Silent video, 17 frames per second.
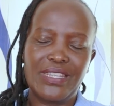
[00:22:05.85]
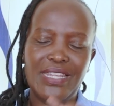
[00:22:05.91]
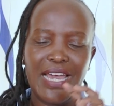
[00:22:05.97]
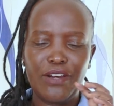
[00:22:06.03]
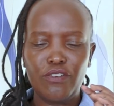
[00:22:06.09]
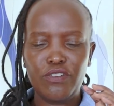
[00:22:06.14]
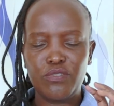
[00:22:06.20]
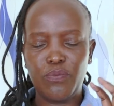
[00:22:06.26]
They
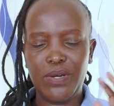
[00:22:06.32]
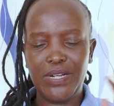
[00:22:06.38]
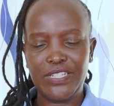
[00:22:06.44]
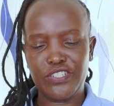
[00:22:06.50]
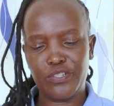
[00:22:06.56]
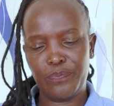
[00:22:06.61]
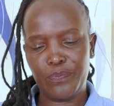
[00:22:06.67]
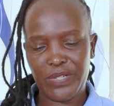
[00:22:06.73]
are not
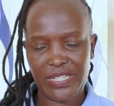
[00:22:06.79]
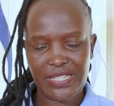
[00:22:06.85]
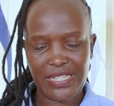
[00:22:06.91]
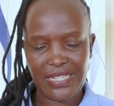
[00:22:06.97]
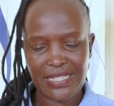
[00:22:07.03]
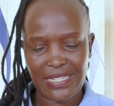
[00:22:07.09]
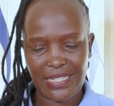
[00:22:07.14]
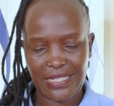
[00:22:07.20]
well
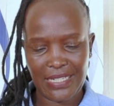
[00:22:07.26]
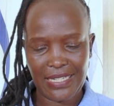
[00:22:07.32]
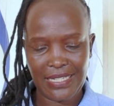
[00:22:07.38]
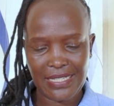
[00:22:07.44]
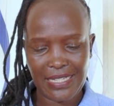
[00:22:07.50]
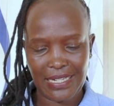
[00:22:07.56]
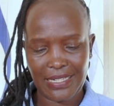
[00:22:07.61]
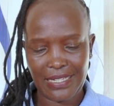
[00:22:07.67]
represented
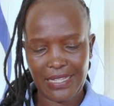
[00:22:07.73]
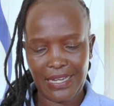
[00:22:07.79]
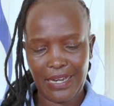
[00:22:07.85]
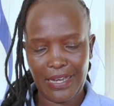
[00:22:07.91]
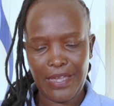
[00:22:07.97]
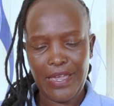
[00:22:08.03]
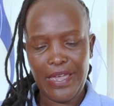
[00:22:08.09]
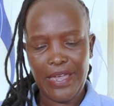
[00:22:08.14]
inside there.